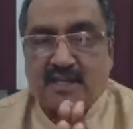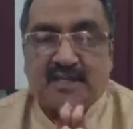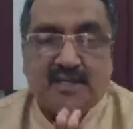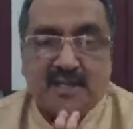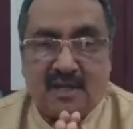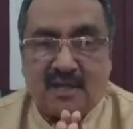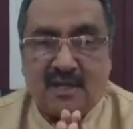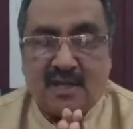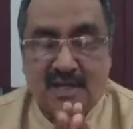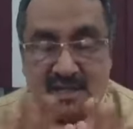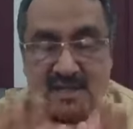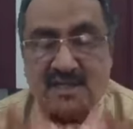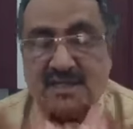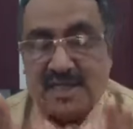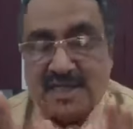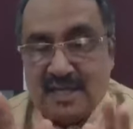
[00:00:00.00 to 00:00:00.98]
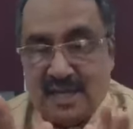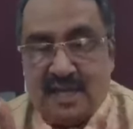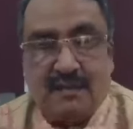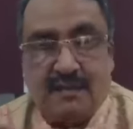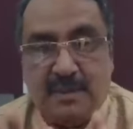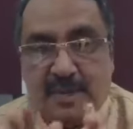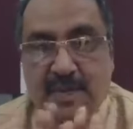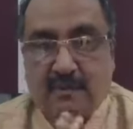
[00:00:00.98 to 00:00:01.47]
it is an
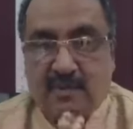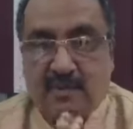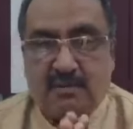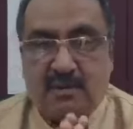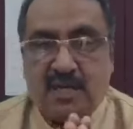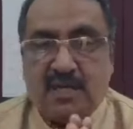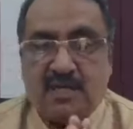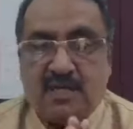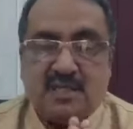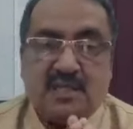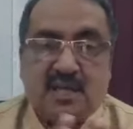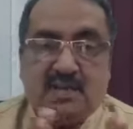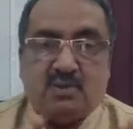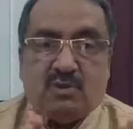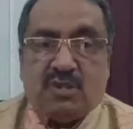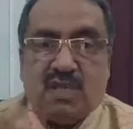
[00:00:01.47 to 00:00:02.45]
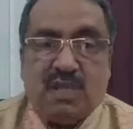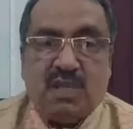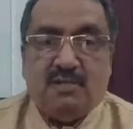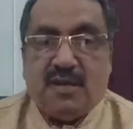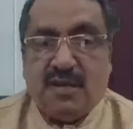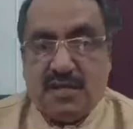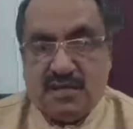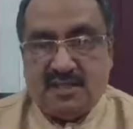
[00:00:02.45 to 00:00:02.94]
NPA account, because
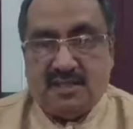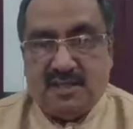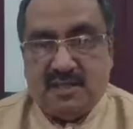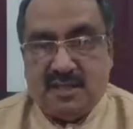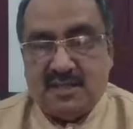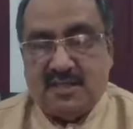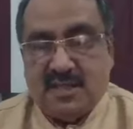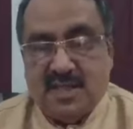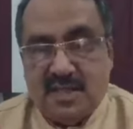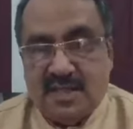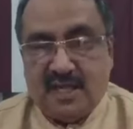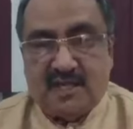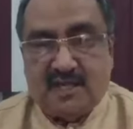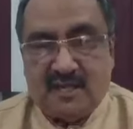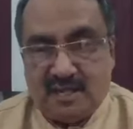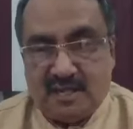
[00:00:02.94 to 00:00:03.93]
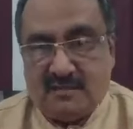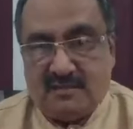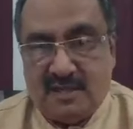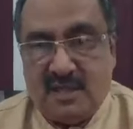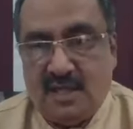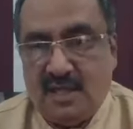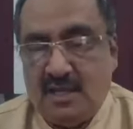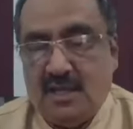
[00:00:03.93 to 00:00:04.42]
outstanding balance is in excess
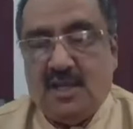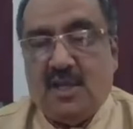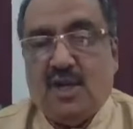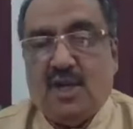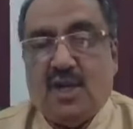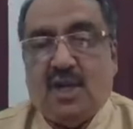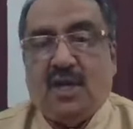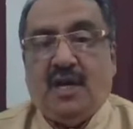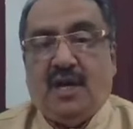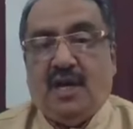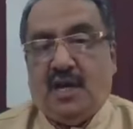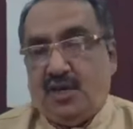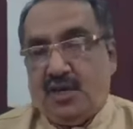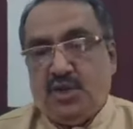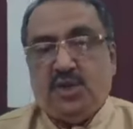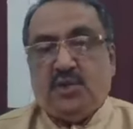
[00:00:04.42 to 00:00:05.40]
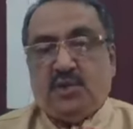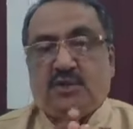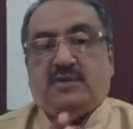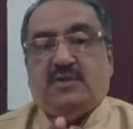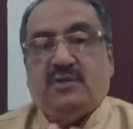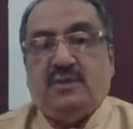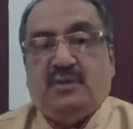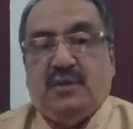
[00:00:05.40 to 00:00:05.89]
of the
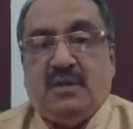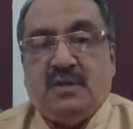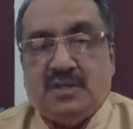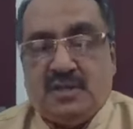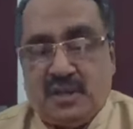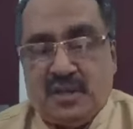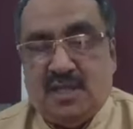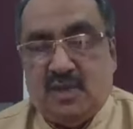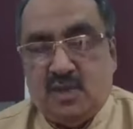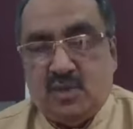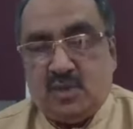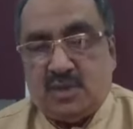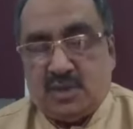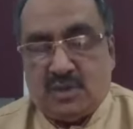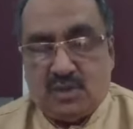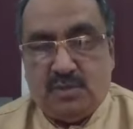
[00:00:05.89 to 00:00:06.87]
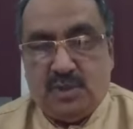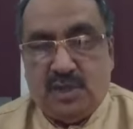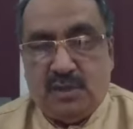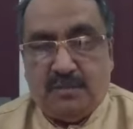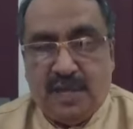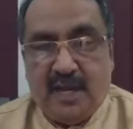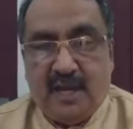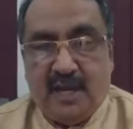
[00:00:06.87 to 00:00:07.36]
dues. Say dues to
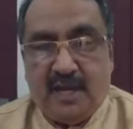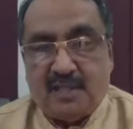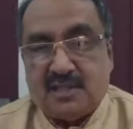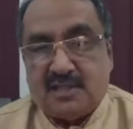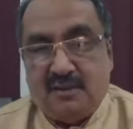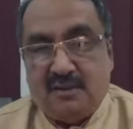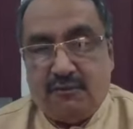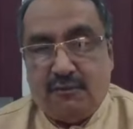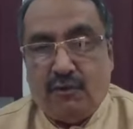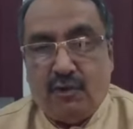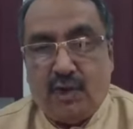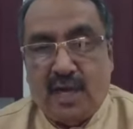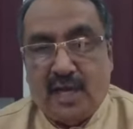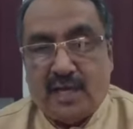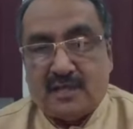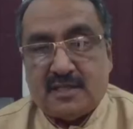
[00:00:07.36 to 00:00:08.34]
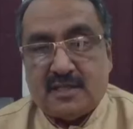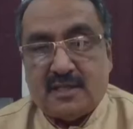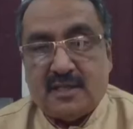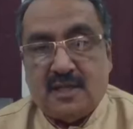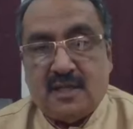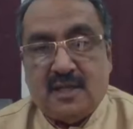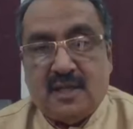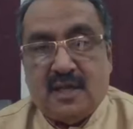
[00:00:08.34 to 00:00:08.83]
be paid is 4 lakhs,